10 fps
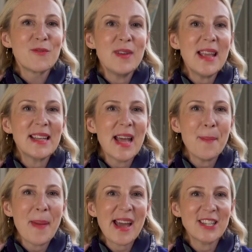
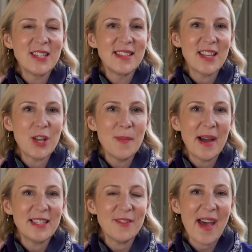Reignite passions that you
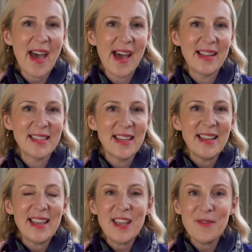might have had,
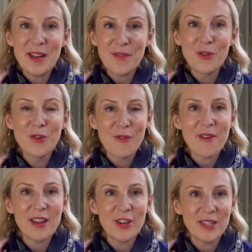even if you're not
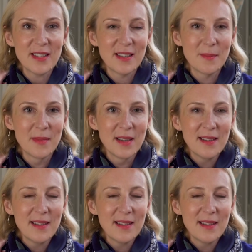very good at them.